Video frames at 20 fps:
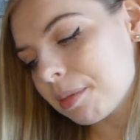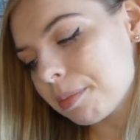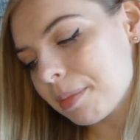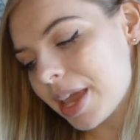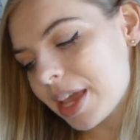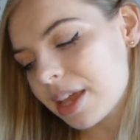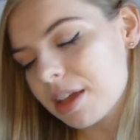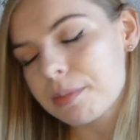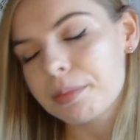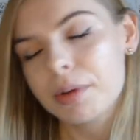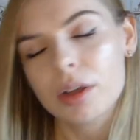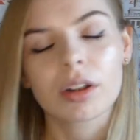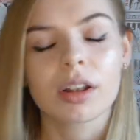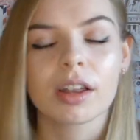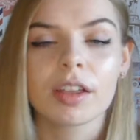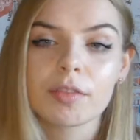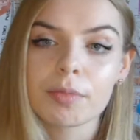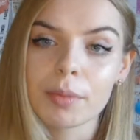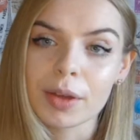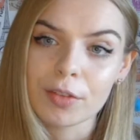the make and
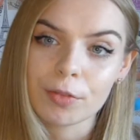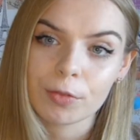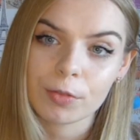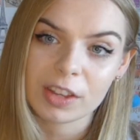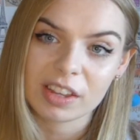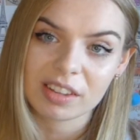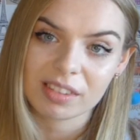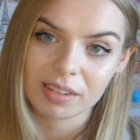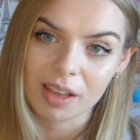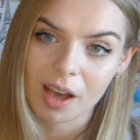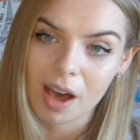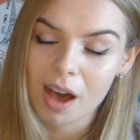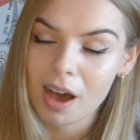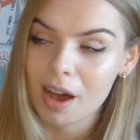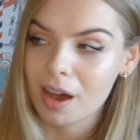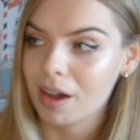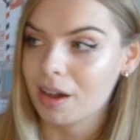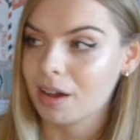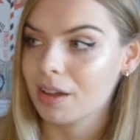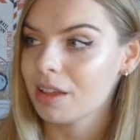model of my first
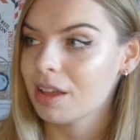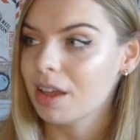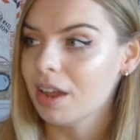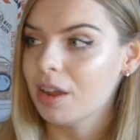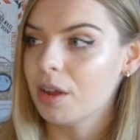car